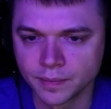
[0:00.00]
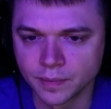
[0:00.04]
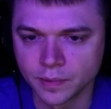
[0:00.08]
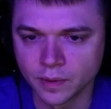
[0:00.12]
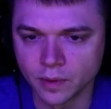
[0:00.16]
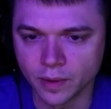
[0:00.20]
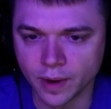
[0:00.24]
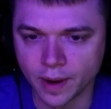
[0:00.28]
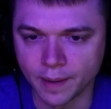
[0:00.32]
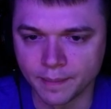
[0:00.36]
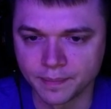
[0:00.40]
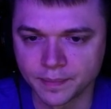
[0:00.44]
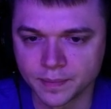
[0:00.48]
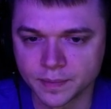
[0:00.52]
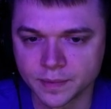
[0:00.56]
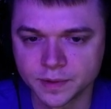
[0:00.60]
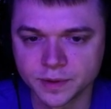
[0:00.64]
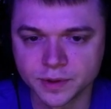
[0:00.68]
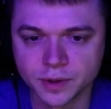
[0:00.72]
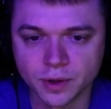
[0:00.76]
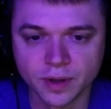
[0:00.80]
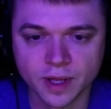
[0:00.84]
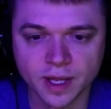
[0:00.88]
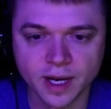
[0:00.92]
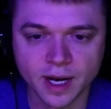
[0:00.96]
Okay.
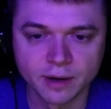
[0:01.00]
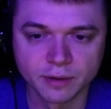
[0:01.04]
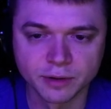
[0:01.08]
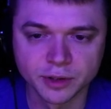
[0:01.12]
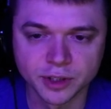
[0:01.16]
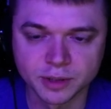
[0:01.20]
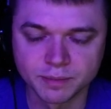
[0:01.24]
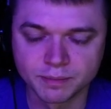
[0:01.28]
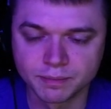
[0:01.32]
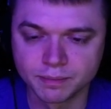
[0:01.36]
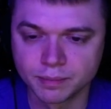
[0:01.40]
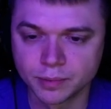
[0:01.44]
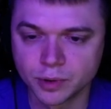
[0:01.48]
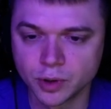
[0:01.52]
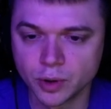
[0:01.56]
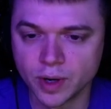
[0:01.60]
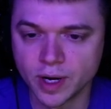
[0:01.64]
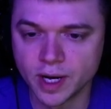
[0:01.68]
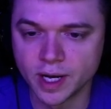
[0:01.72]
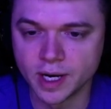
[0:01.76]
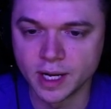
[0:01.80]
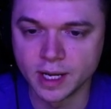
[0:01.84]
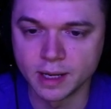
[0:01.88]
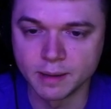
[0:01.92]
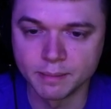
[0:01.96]
So then I would just go
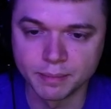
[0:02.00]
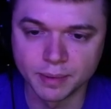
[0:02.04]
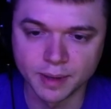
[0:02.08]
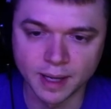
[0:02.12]
ahead and...